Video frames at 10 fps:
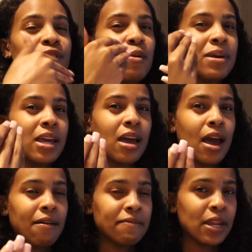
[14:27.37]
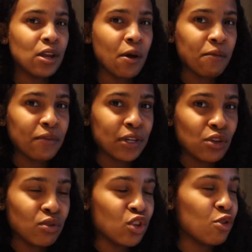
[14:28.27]
filming a video for
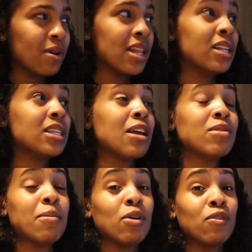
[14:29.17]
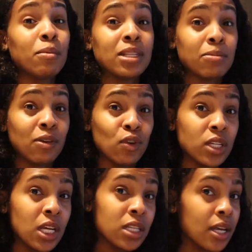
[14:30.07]
YouTube, and at the same time they're filming something for
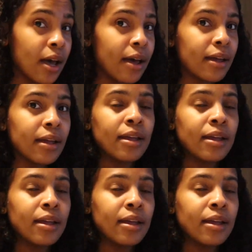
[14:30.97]
TikTok.